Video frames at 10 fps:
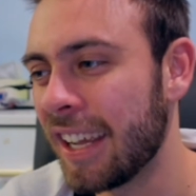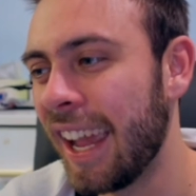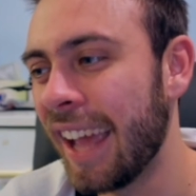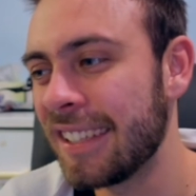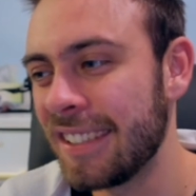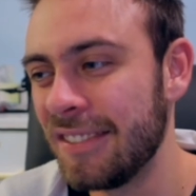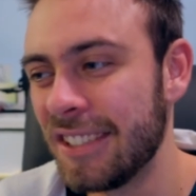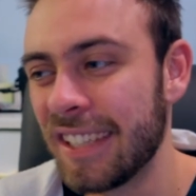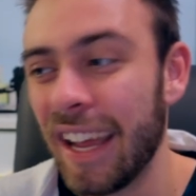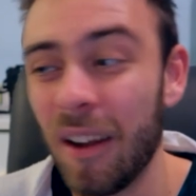I guess, of
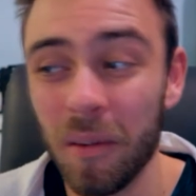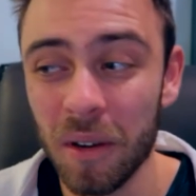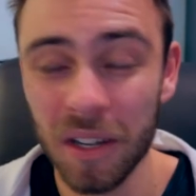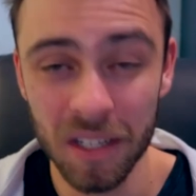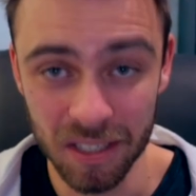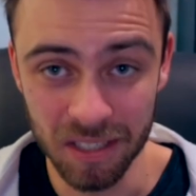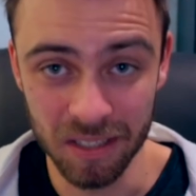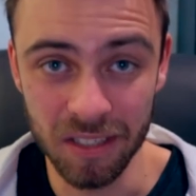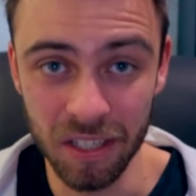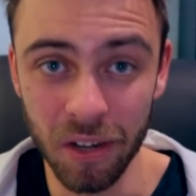just how
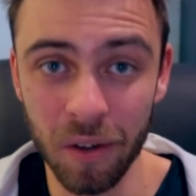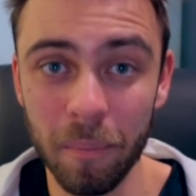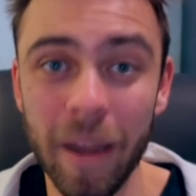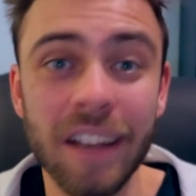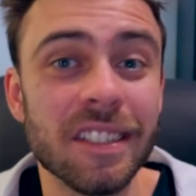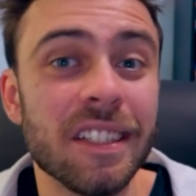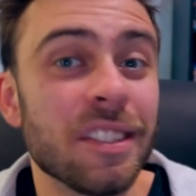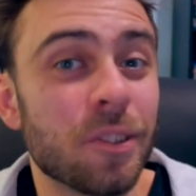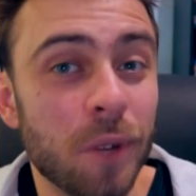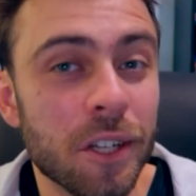you know menacing
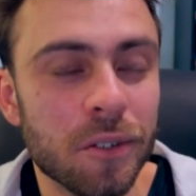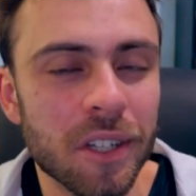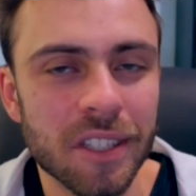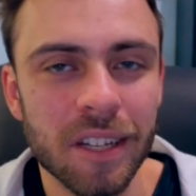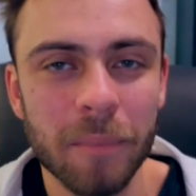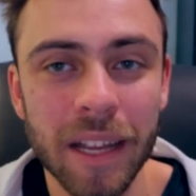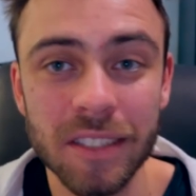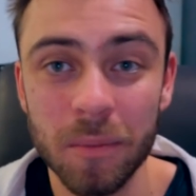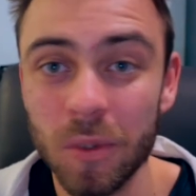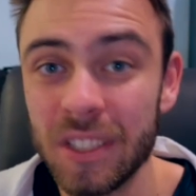this creature is, and it
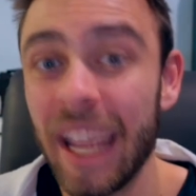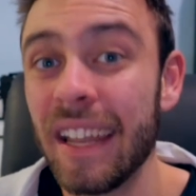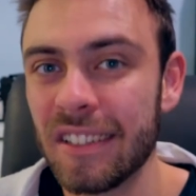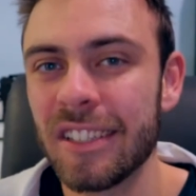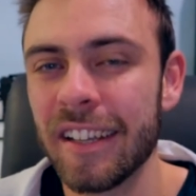makes it more tense,